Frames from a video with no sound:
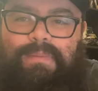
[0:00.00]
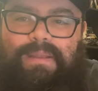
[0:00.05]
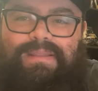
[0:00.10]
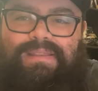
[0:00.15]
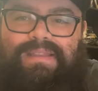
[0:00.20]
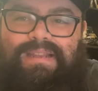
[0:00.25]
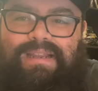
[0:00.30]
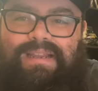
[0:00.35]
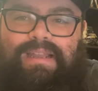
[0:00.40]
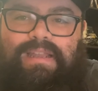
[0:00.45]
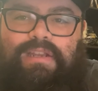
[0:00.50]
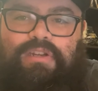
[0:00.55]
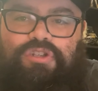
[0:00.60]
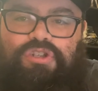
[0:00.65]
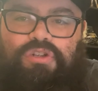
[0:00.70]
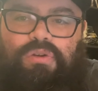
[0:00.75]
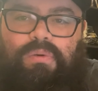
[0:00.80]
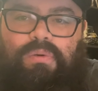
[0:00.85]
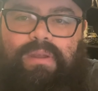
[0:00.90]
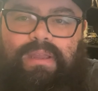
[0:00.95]
that I
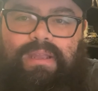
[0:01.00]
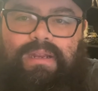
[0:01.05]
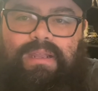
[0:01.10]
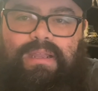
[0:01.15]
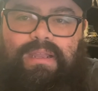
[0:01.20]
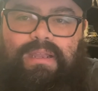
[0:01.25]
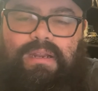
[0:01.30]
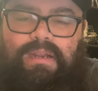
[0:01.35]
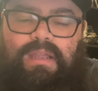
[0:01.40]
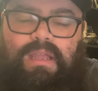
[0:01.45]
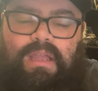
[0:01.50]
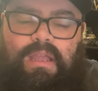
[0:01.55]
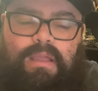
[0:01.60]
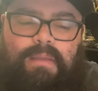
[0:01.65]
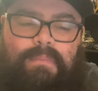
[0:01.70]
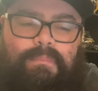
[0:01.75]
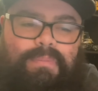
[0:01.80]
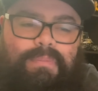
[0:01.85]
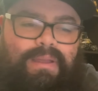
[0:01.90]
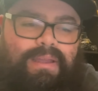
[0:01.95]
enjoy in it.
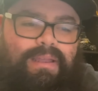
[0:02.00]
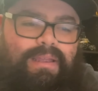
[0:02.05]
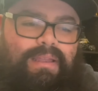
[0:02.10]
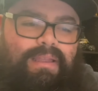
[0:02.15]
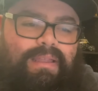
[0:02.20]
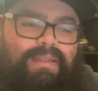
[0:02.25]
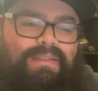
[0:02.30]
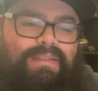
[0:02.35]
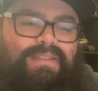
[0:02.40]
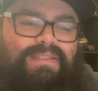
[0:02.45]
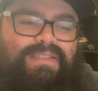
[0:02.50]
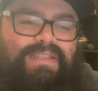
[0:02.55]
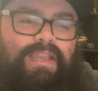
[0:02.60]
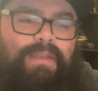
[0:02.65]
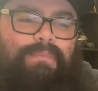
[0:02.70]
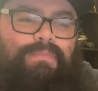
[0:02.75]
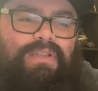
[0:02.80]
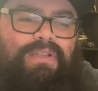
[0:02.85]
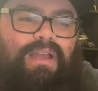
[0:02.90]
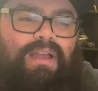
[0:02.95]
But at the
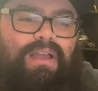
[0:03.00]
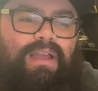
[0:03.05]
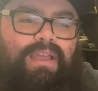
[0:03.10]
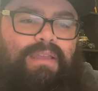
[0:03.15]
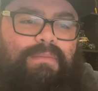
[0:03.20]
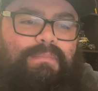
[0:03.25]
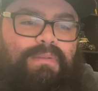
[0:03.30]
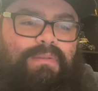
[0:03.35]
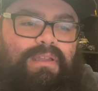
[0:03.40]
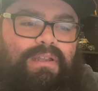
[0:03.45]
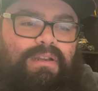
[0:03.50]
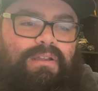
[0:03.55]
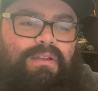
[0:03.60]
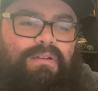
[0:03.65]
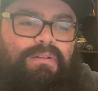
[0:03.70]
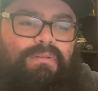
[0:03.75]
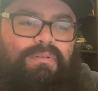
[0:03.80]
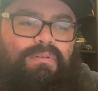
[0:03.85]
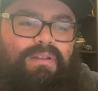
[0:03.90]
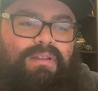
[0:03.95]
same time, you
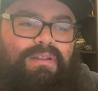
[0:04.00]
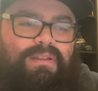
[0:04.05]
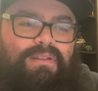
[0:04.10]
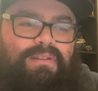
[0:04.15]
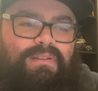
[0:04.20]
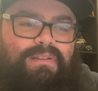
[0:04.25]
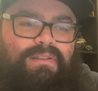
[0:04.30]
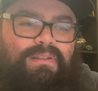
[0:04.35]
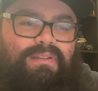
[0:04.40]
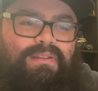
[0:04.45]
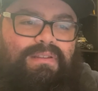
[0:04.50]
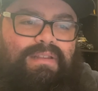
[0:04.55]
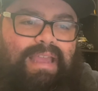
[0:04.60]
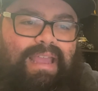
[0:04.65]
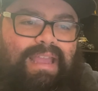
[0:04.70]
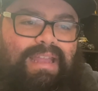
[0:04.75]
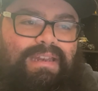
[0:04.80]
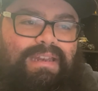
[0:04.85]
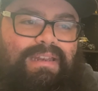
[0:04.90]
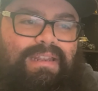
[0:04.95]
know, the
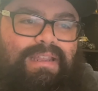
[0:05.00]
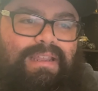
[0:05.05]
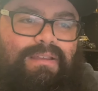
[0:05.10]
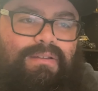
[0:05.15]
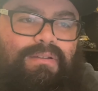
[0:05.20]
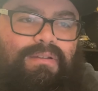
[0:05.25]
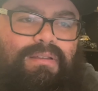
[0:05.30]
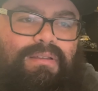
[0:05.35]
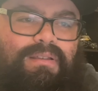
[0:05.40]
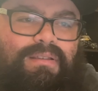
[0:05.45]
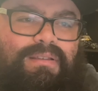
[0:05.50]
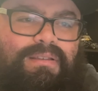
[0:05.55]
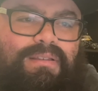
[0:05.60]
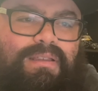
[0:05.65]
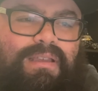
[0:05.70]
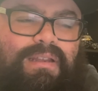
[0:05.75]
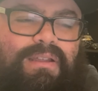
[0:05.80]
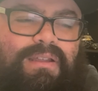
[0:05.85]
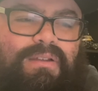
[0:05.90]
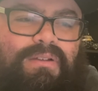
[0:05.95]
ending,
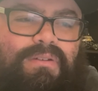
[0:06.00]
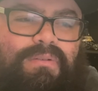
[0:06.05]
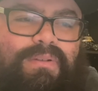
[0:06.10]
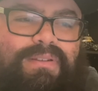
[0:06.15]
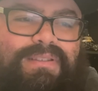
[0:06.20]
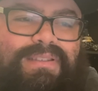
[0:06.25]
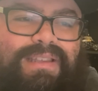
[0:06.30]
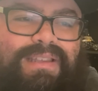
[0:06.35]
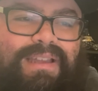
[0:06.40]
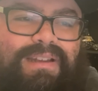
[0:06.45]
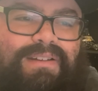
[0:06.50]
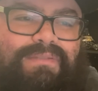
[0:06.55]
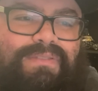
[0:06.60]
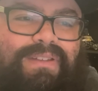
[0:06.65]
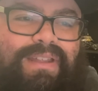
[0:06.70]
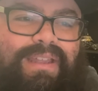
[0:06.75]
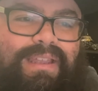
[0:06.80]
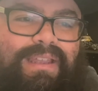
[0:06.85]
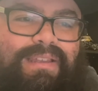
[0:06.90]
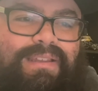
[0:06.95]
you know, it's kind of
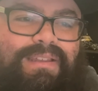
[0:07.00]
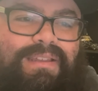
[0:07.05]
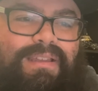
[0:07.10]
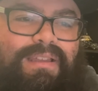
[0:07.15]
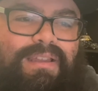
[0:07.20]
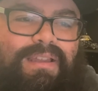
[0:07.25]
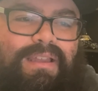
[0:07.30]
like,